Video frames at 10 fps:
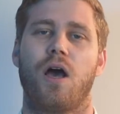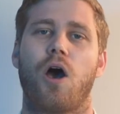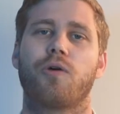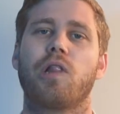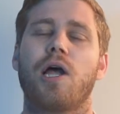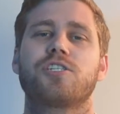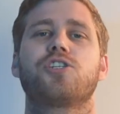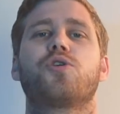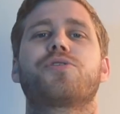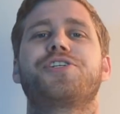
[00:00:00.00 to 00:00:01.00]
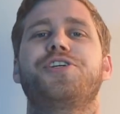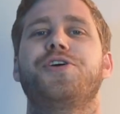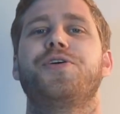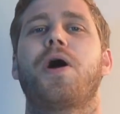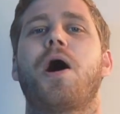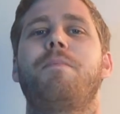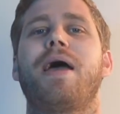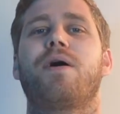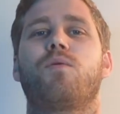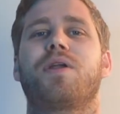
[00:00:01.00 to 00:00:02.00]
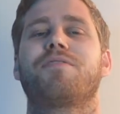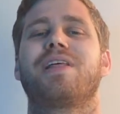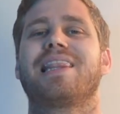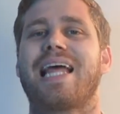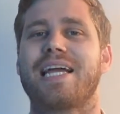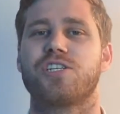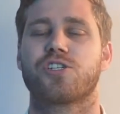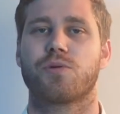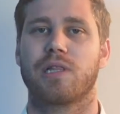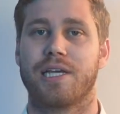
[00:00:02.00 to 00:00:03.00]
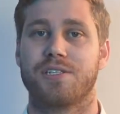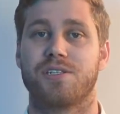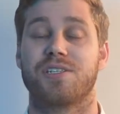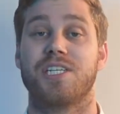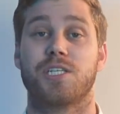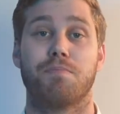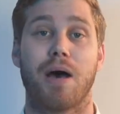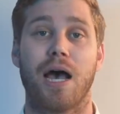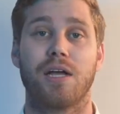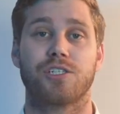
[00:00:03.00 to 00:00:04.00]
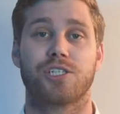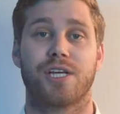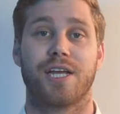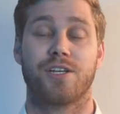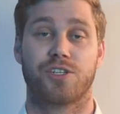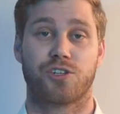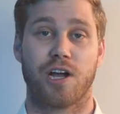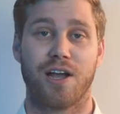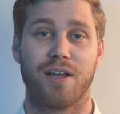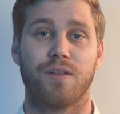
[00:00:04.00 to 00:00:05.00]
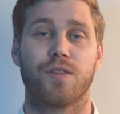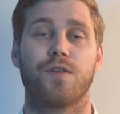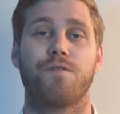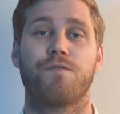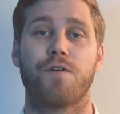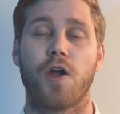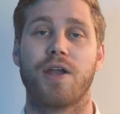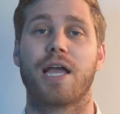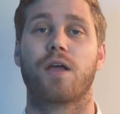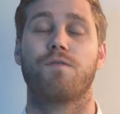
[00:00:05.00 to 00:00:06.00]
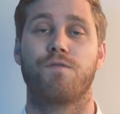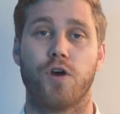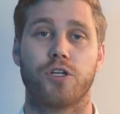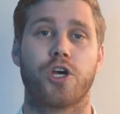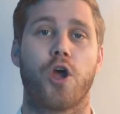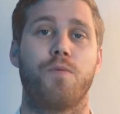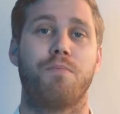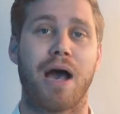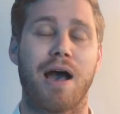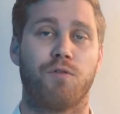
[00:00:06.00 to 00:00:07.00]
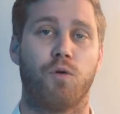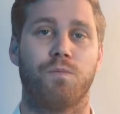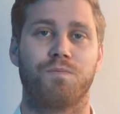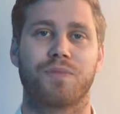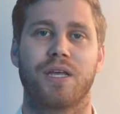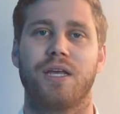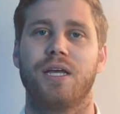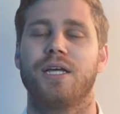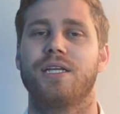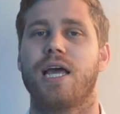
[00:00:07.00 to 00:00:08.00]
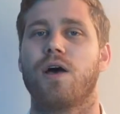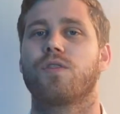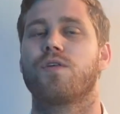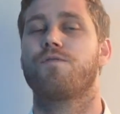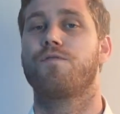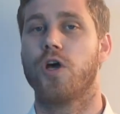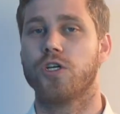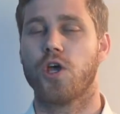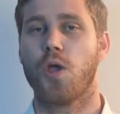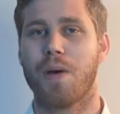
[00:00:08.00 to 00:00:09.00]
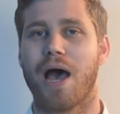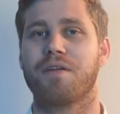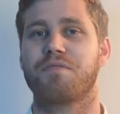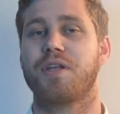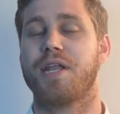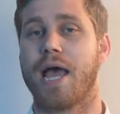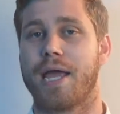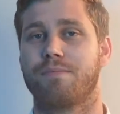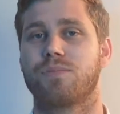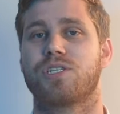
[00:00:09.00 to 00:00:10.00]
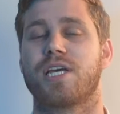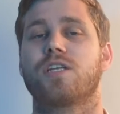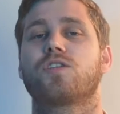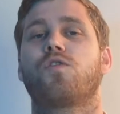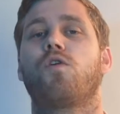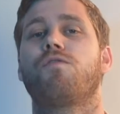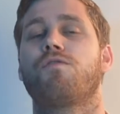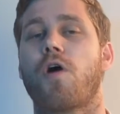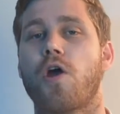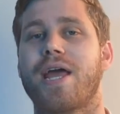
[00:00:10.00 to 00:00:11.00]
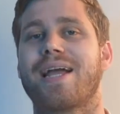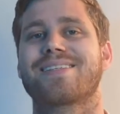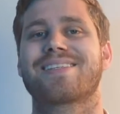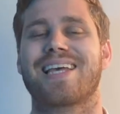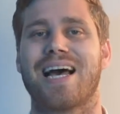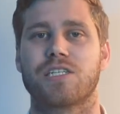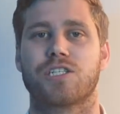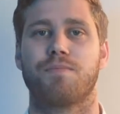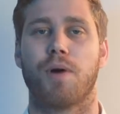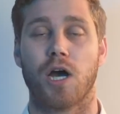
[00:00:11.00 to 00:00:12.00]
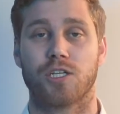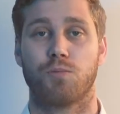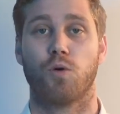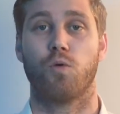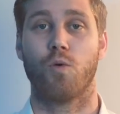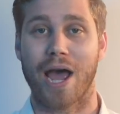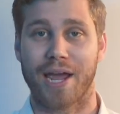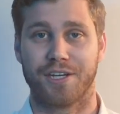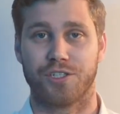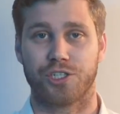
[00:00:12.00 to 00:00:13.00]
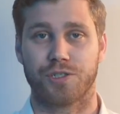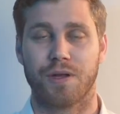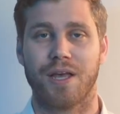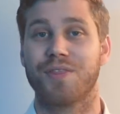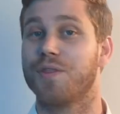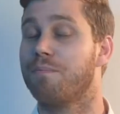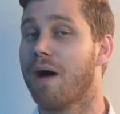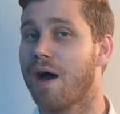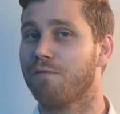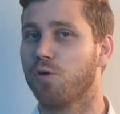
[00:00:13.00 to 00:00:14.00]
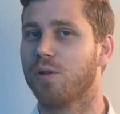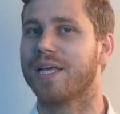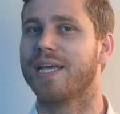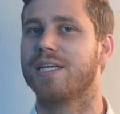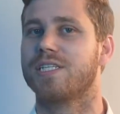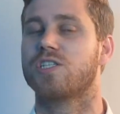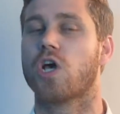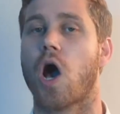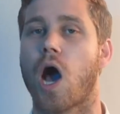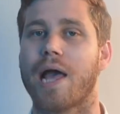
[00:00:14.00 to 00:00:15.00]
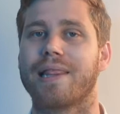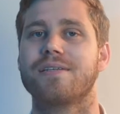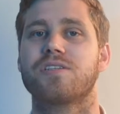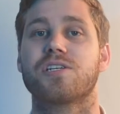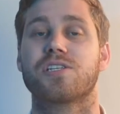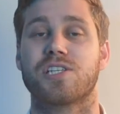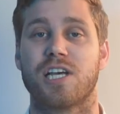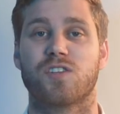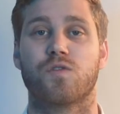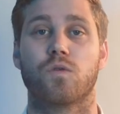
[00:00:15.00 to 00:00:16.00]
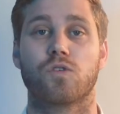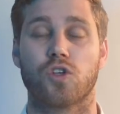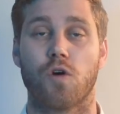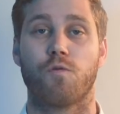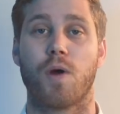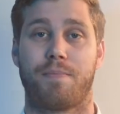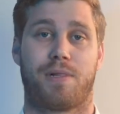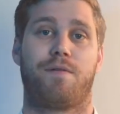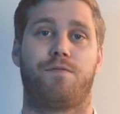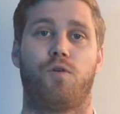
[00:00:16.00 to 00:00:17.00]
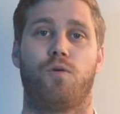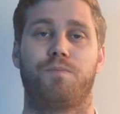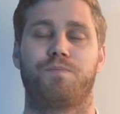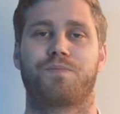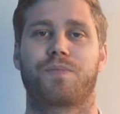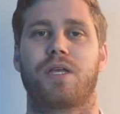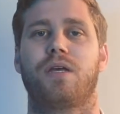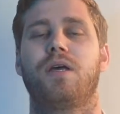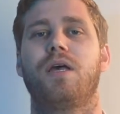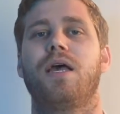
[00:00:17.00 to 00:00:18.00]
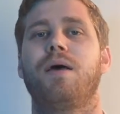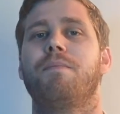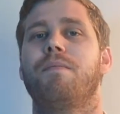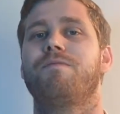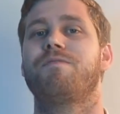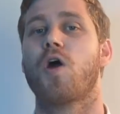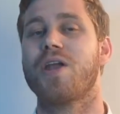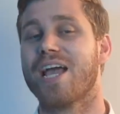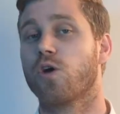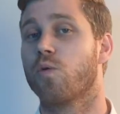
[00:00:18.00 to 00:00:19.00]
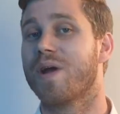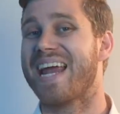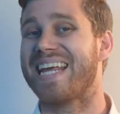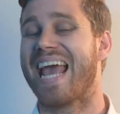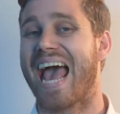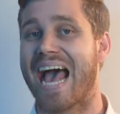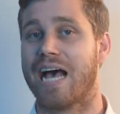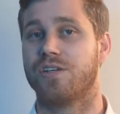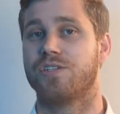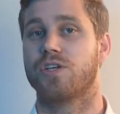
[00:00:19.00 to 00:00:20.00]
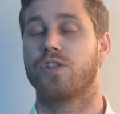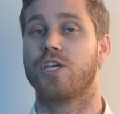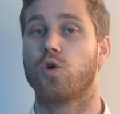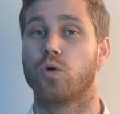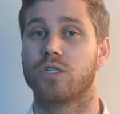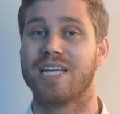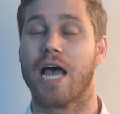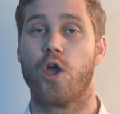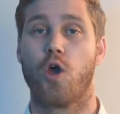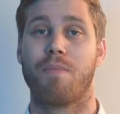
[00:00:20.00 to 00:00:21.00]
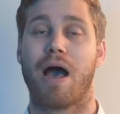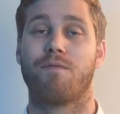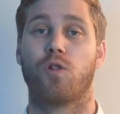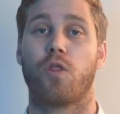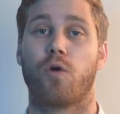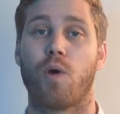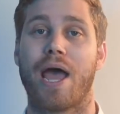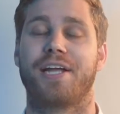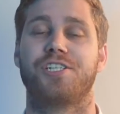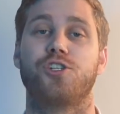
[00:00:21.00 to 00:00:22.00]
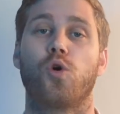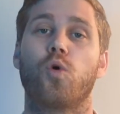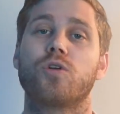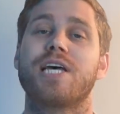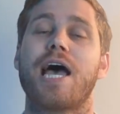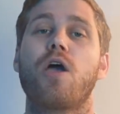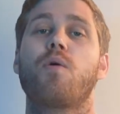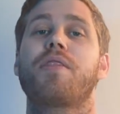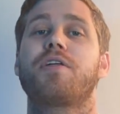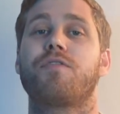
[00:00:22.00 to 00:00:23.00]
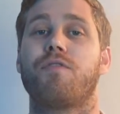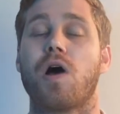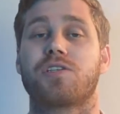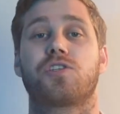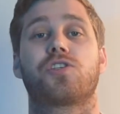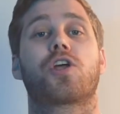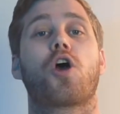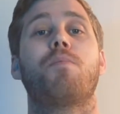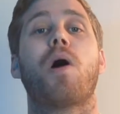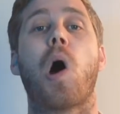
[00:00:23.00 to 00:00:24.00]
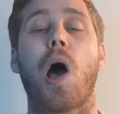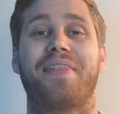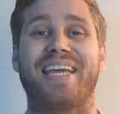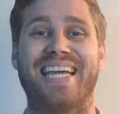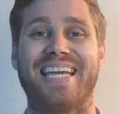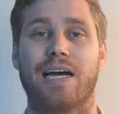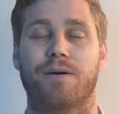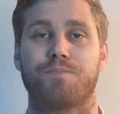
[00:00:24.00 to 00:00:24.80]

I would like to talk to you about one of the latest releases this March in Australia, the Phonak Virto Marvel. Now, the Virto part of the name stands for Phonak's customizable range. The Marvel is its highly successful software platform. Phonak already has the Audio Marvel on the range, and Audio are the devices that go behind the ear,